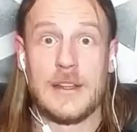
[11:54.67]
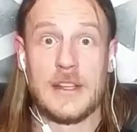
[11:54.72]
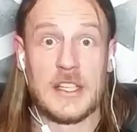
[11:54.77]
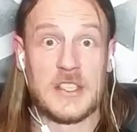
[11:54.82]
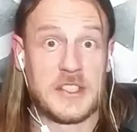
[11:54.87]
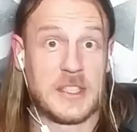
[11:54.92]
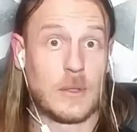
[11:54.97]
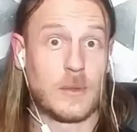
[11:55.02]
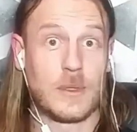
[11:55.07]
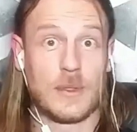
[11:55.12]
and
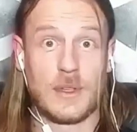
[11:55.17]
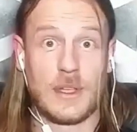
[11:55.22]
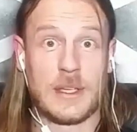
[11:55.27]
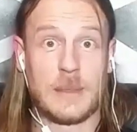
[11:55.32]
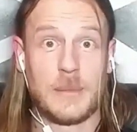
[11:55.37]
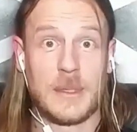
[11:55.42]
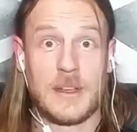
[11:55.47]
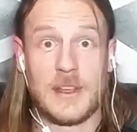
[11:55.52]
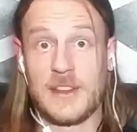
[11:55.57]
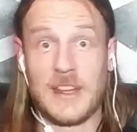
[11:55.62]
they still don't
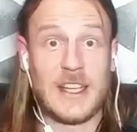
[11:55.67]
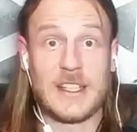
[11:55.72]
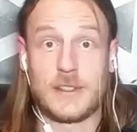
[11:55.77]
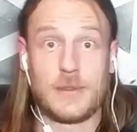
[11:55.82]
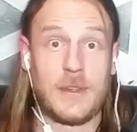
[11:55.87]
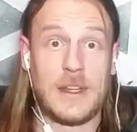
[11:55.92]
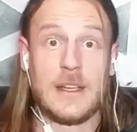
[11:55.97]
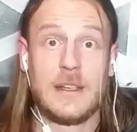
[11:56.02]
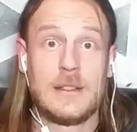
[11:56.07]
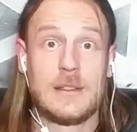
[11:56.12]
like me then
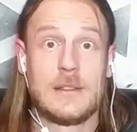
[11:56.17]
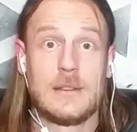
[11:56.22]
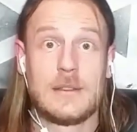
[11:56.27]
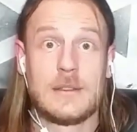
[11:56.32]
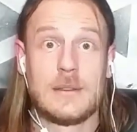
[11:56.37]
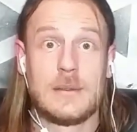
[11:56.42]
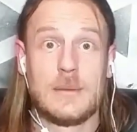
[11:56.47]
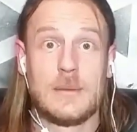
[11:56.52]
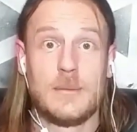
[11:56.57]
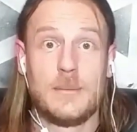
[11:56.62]
that's fine
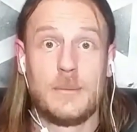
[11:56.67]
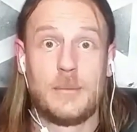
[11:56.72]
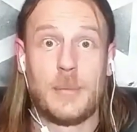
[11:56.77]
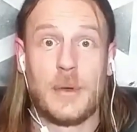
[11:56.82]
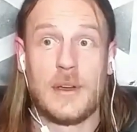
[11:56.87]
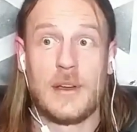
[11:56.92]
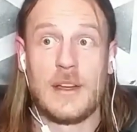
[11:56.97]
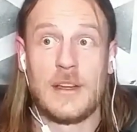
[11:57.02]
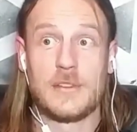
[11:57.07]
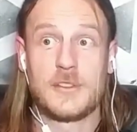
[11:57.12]

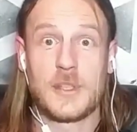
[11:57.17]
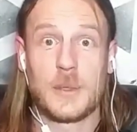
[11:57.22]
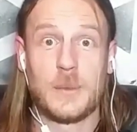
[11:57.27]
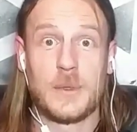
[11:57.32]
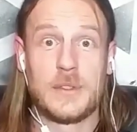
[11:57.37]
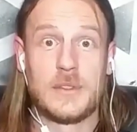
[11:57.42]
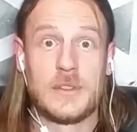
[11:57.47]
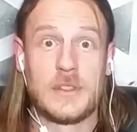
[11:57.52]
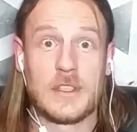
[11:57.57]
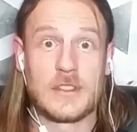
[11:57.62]
but if
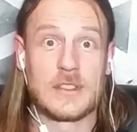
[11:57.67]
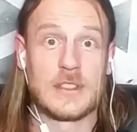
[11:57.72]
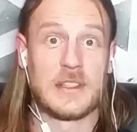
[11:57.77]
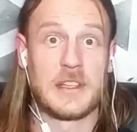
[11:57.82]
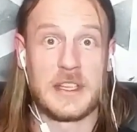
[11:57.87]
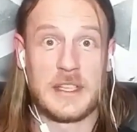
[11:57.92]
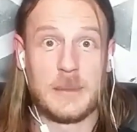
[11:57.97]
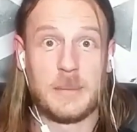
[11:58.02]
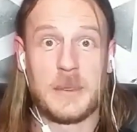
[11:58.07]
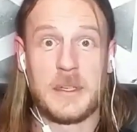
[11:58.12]
someone
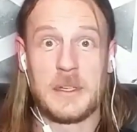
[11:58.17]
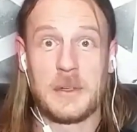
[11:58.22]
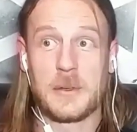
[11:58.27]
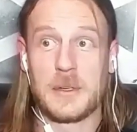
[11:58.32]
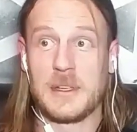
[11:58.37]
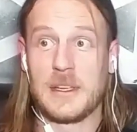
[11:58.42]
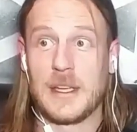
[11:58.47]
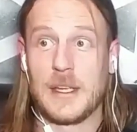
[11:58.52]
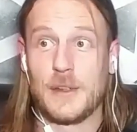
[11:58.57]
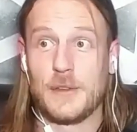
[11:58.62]
doesn't like me
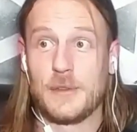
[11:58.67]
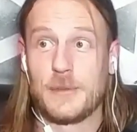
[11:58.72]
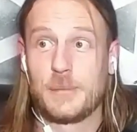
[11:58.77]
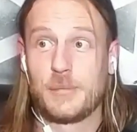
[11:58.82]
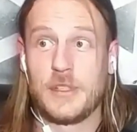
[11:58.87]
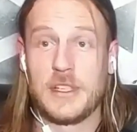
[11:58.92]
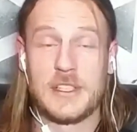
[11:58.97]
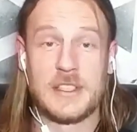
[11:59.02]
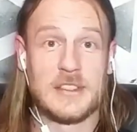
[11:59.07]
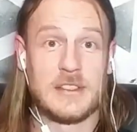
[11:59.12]
or they
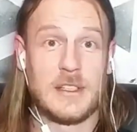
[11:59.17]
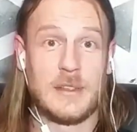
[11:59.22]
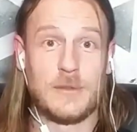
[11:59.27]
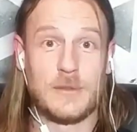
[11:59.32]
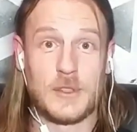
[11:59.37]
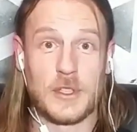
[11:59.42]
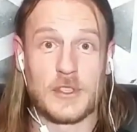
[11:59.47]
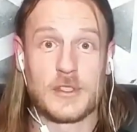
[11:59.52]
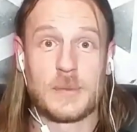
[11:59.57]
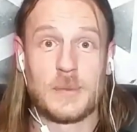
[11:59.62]
have preconceived